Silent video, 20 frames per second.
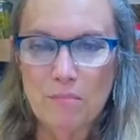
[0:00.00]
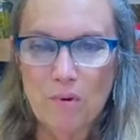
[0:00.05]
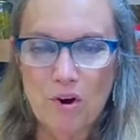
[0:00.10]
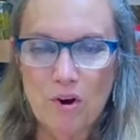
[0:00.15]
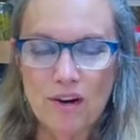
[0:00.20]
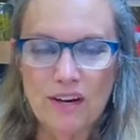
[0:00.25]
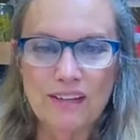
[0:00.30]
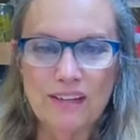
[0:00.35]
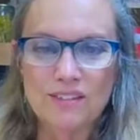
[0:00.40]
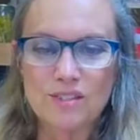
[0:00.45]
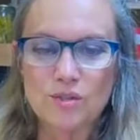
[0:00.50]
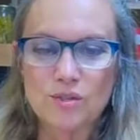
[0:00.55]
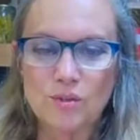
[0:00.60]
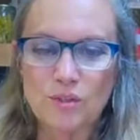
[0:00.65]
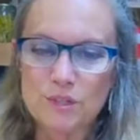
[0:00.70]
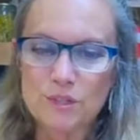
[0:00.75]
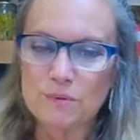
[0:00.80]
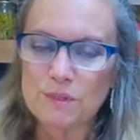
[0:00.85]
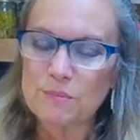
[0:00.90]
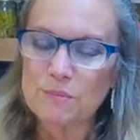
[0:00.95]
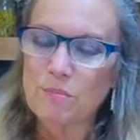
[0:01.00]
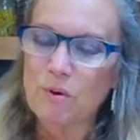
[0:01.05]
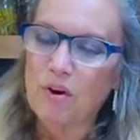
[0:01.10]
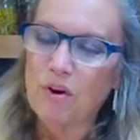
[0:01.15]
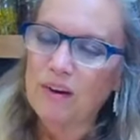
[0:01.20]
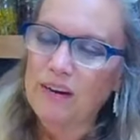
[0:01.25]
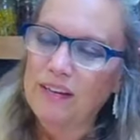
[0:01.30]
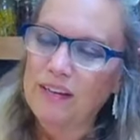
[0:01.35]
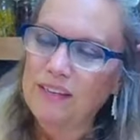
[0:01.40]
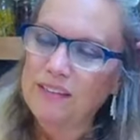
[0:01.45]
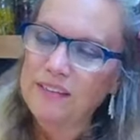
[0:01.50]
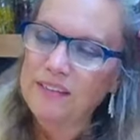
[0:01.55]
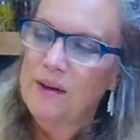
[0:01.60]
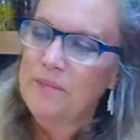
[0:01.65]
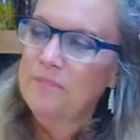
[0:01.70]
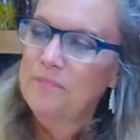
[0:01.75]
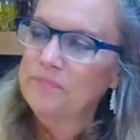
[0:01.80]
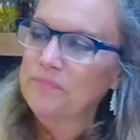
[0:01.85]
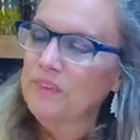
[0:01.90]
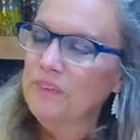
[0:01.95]
Markets, Christmas parties,
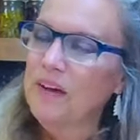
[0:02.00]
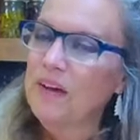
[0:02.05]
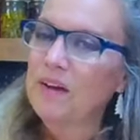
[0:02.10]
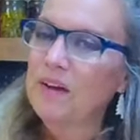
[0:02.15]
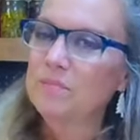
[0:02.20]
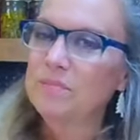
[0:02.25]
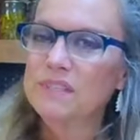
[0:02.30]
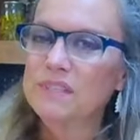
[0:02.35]
um,